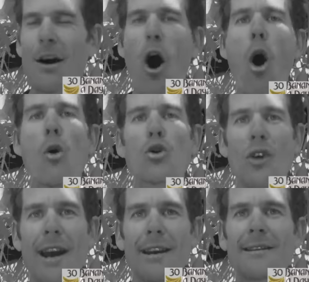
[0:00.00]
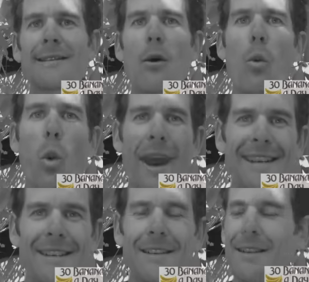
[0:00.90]
Whole grains,
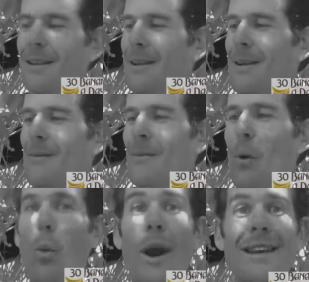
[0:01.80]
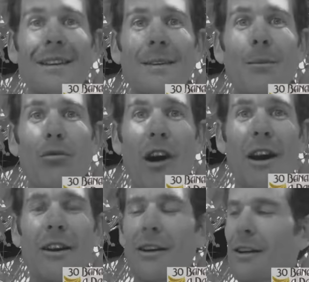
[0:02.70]
wheat. Wheat
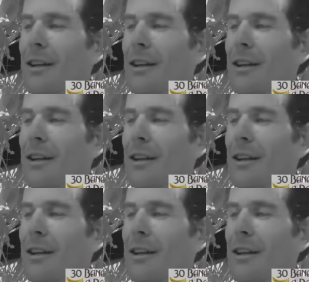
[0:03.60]
bread.